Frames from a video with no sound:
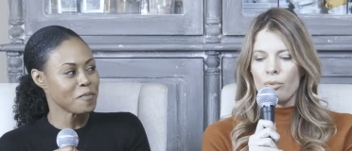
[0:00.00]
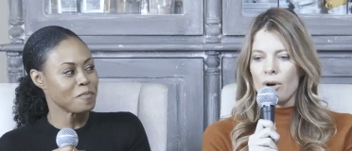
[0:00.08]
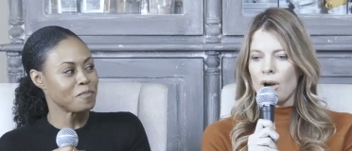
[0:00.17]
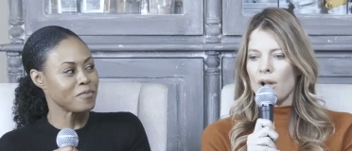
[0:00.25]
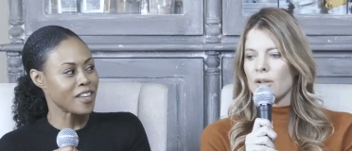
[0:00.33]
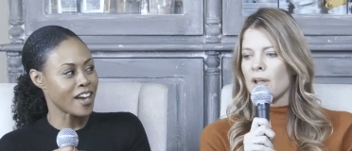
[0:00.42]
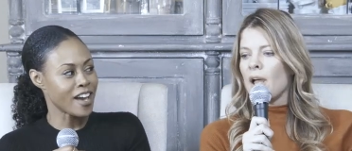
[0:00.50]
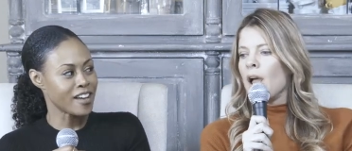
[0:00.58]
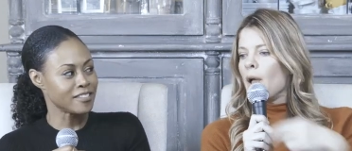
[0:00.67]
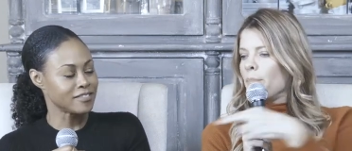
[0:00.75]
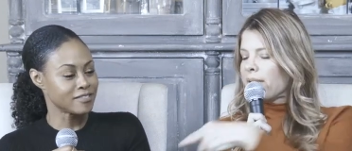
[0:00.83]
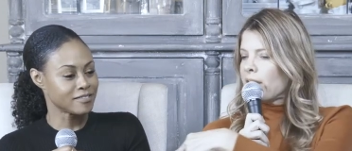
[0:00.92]
Speaker 1: world yeah.
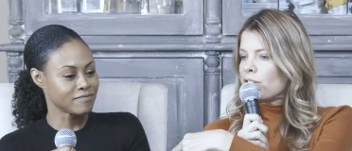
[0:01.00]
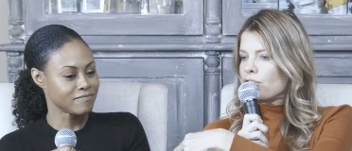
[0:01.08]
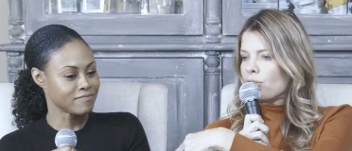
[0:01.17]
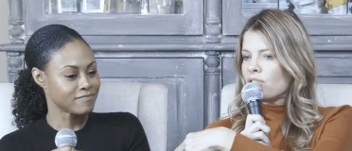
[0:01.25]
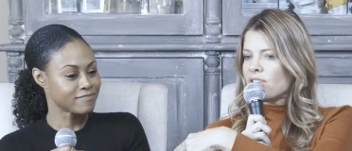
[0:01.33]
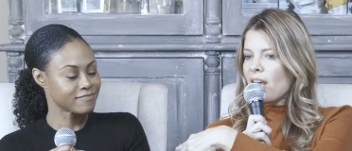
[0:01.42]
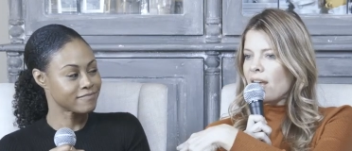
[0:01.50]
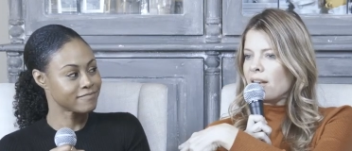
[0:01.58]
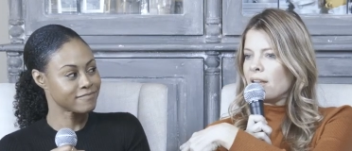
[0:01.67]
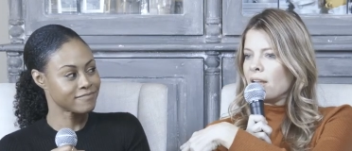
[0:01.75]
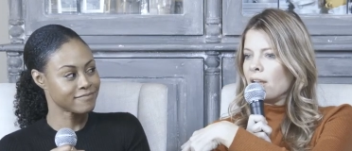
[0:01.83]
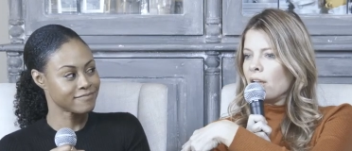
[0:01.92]
because you
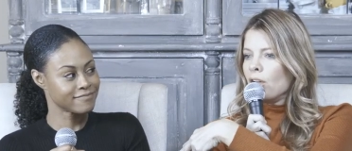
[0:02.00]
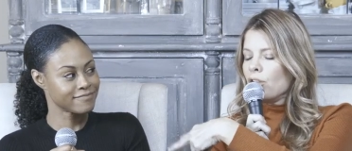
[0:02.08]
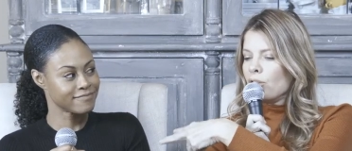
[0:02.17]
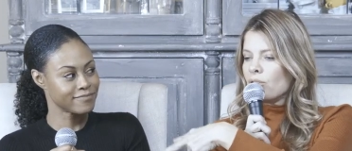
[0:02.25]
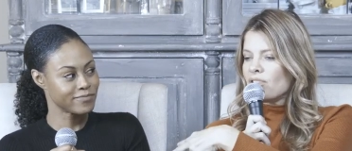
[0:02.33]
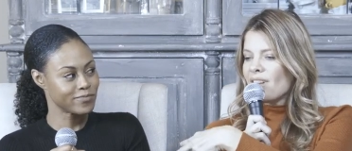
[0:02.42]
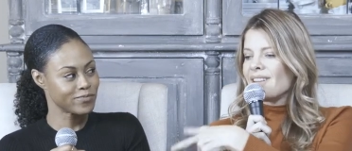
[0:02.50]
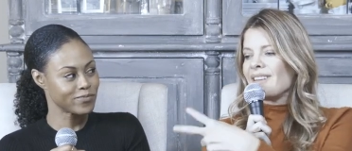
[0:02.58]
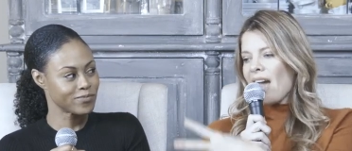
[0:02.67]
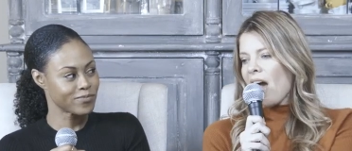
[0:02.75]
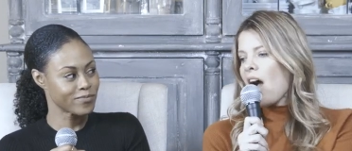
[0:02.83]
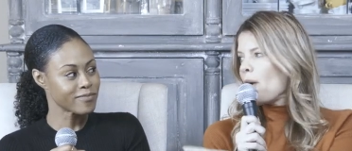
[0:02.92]
said, you said,
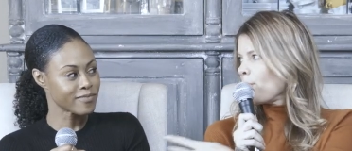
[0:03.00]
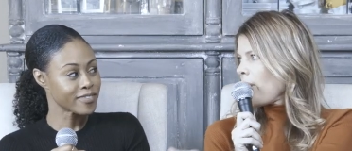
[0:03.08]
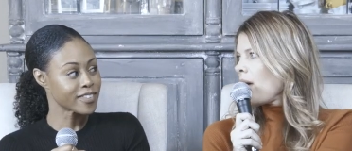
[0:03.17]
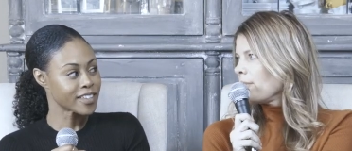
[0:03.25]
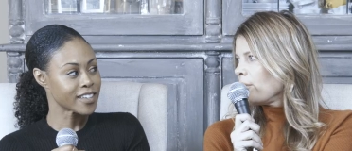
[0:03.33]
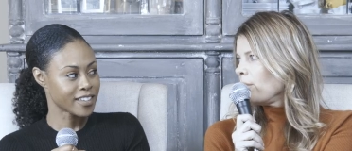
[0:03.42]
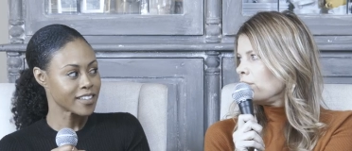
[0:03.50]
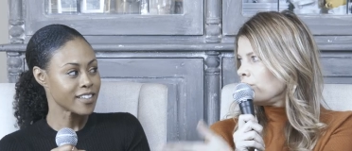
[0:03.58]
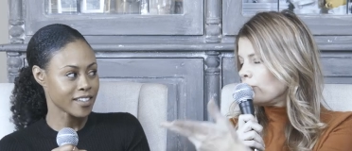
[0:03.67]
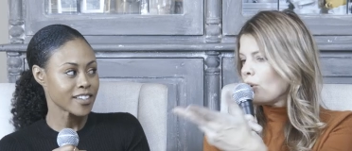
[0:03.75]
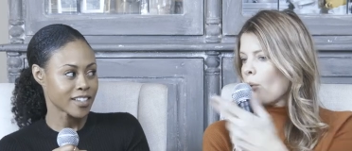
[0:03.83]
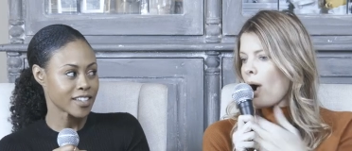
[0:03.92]
"Yeah, I probably would."
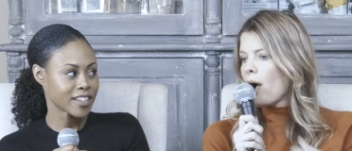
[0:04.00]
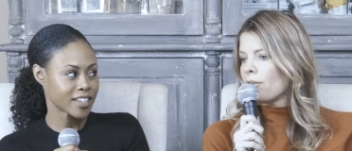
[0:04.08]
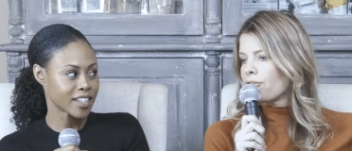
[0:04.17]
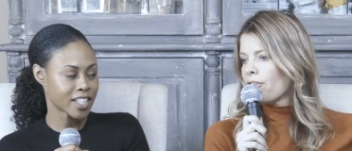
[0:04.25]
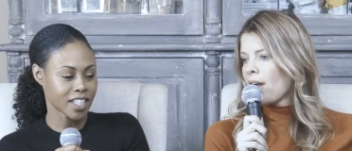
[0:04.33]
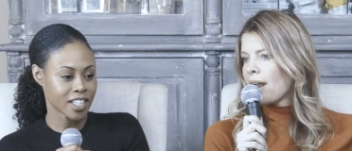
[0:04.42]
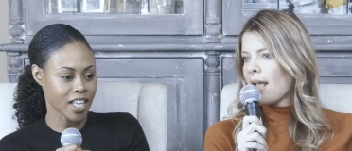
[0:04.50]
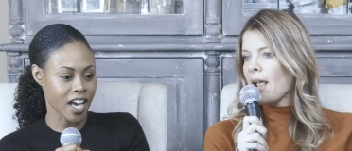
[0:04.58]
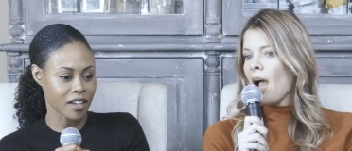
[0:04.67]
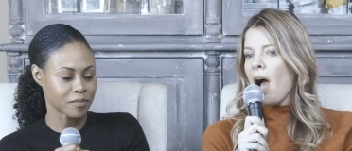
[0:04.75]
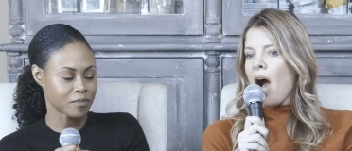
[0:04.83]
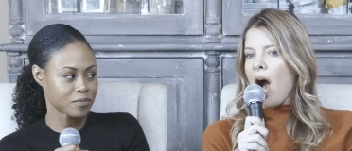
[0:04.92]
You'd go out on Friday.
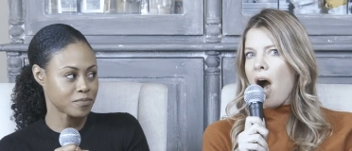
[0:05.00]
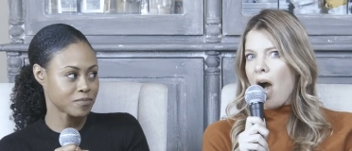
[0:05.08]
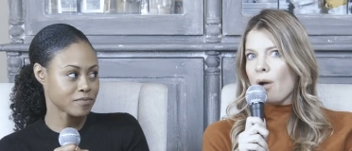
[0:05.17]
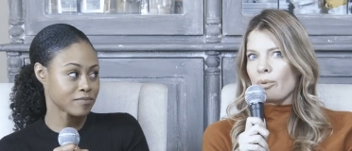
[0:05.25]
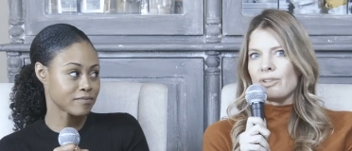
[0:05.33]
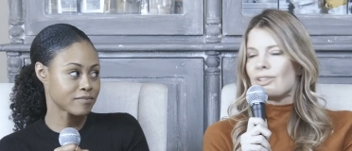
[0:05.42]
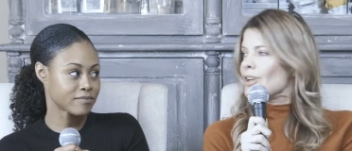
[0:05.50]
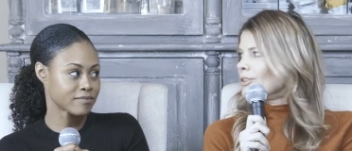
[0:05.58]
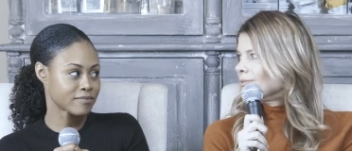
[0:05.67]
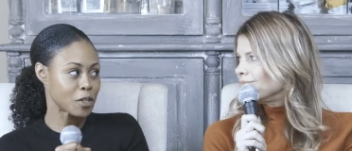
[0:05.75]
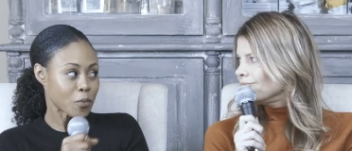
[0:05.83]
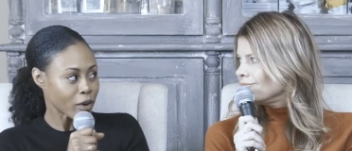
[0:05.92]
Yeah. I would
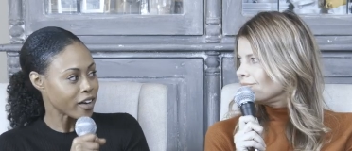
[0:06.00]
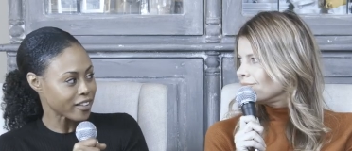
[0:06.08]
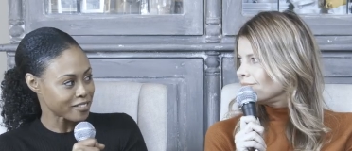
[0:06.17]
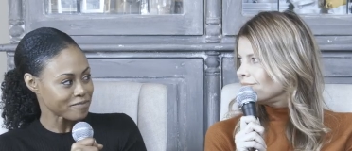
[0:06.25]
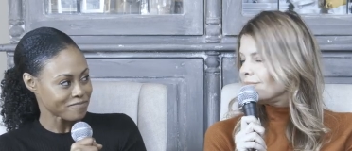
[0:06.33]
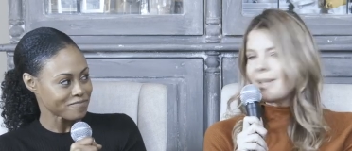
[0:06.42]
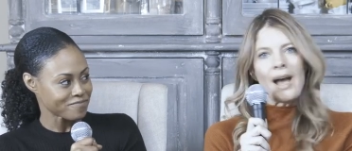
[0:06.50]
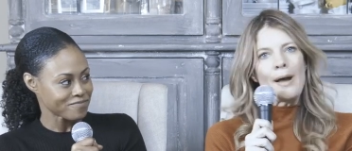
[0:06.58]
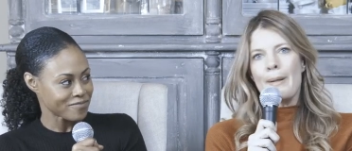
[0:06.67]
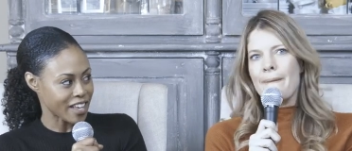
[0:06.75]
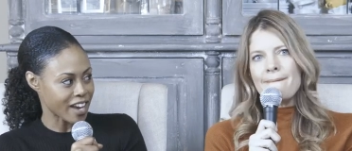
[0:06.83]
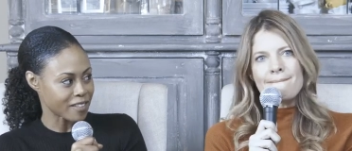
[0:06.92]
too. You mm-hmm.
Speaker 2: would. Yeah.
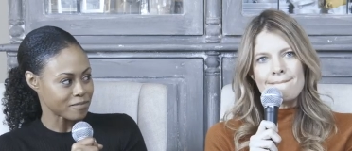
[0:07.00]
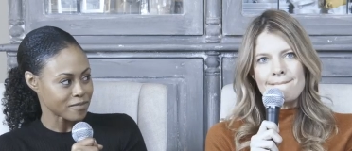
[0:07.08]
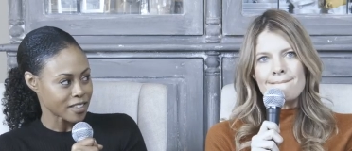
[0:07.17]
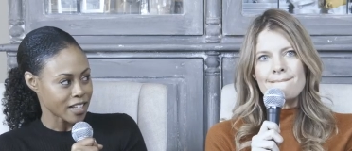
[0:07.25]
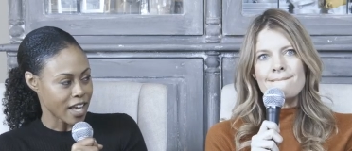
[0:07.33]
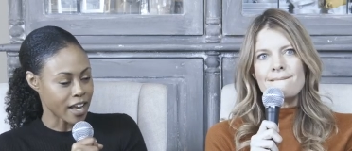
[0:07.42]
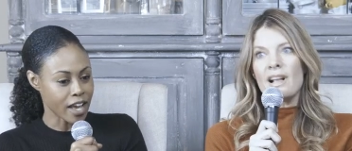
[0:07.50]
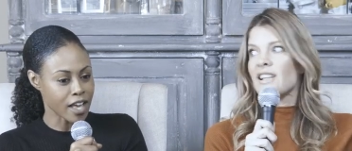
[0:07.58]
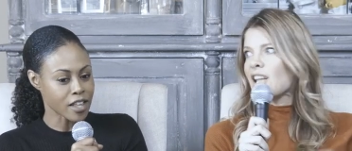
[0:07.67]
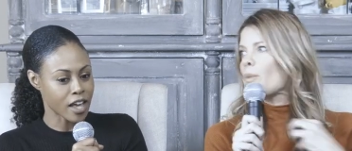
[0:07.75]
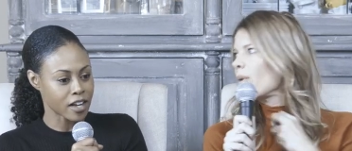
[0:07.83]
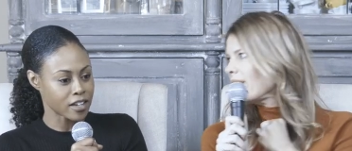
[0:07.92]
Yeah. And I,
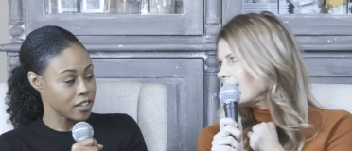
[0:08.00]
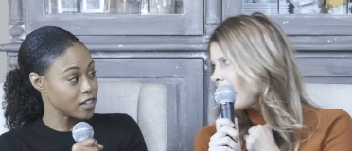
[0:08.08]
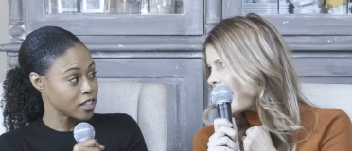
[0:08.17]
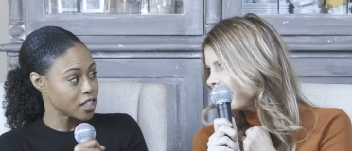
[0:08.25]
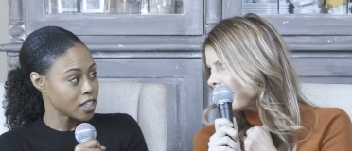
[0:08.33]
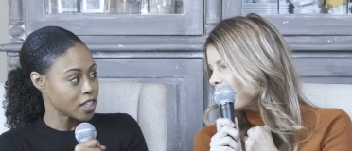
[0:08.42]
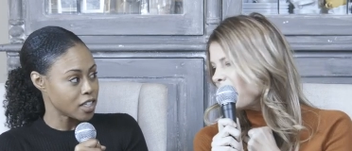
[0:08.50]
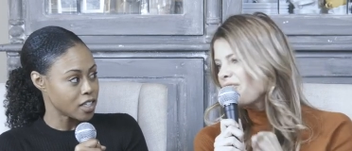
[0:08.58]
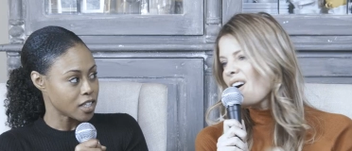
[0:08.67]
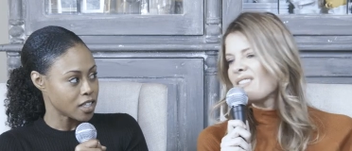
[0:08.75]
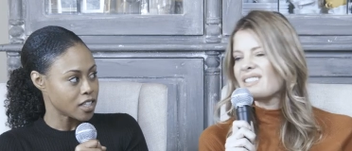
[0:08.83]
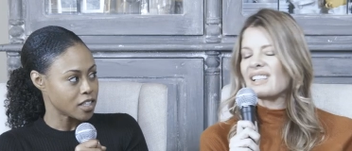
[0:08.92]
and, I really and like him.
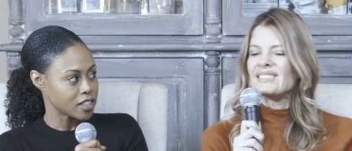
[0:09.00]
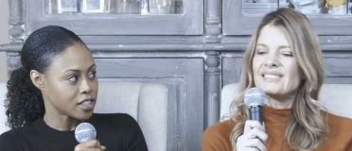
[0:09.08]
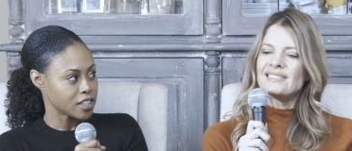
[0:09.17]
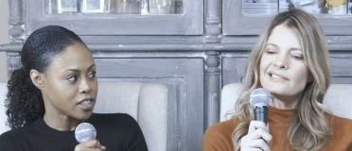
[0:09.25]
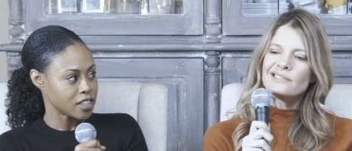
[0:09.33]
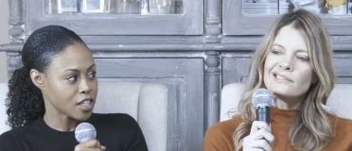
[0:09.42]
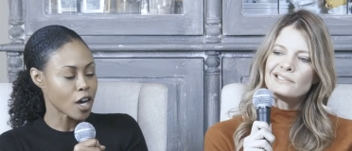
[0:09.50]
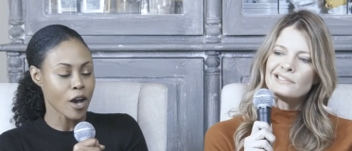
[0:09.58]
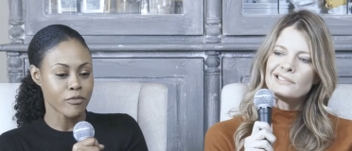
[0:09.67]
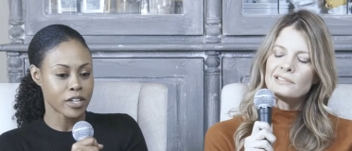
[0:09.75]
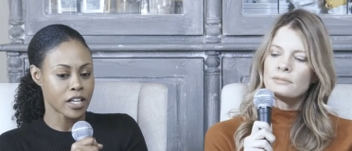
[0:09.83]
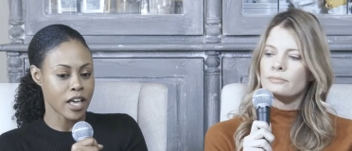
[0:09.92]
If I was like, mm. no,
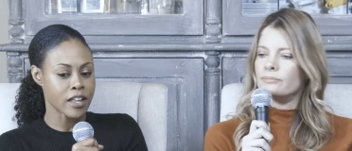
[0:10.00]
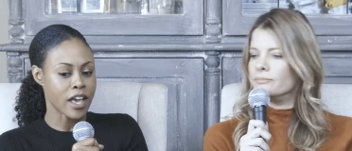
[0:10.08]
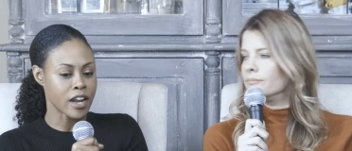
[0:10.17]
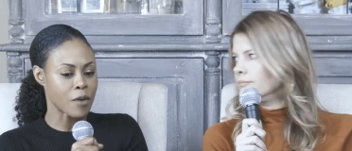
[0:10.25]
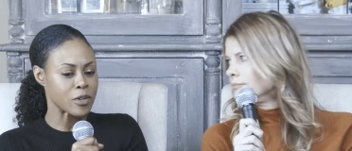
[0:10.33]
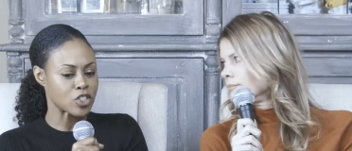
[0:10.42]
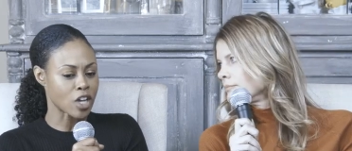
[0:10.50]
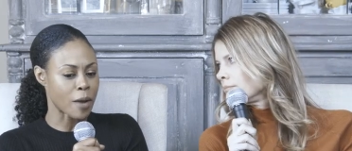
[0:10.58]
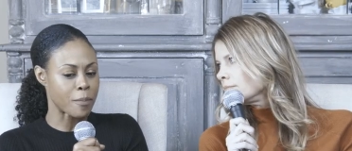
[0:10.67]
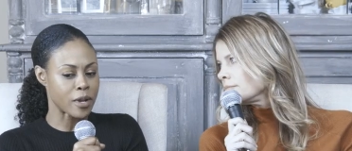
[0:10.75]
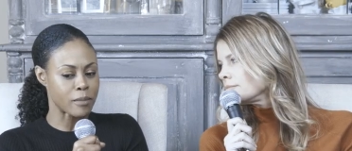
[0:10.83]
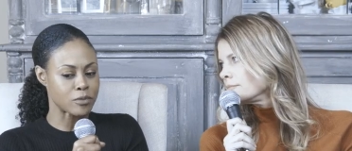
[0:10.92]
I really, and, and I would
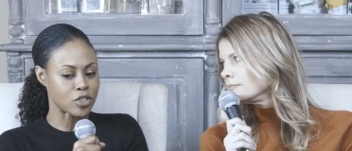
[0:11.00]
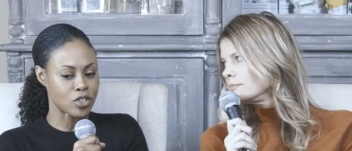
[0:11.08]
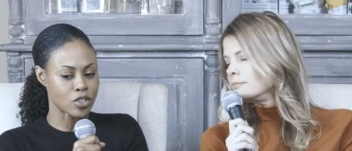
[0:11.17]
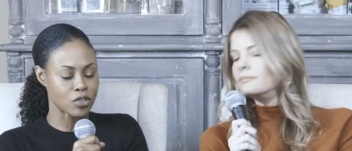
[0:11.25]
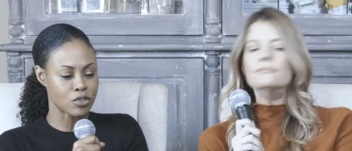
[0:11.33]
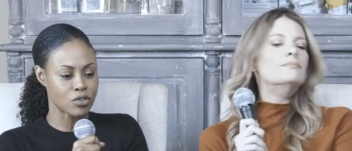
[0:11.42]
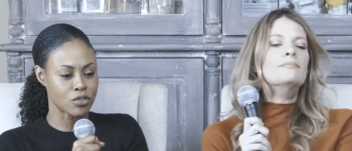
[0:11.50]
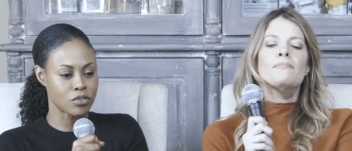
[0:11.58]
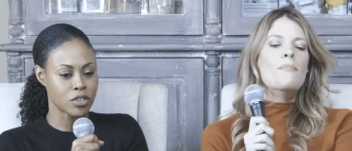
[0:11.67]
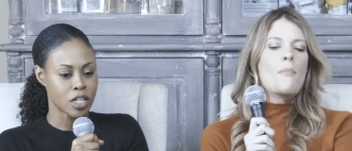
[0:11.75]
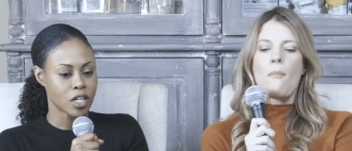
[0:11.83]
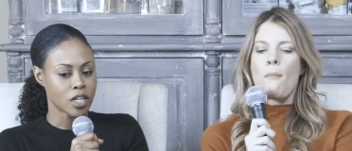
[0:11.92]
chop it up to,